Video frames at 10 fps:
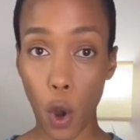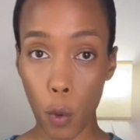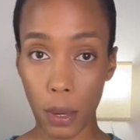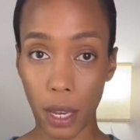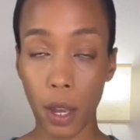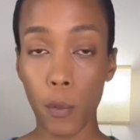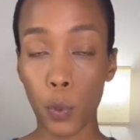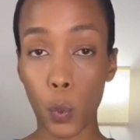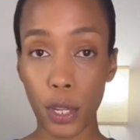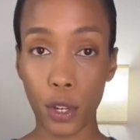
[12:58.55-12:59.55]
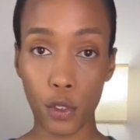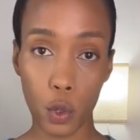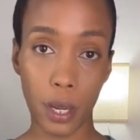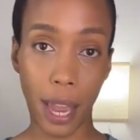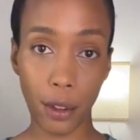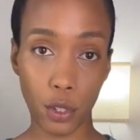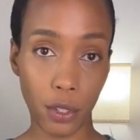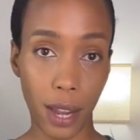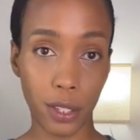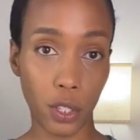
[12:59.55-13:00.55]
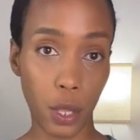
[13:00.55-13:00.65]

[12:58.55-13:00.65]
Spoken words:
doming when you're doing exercises.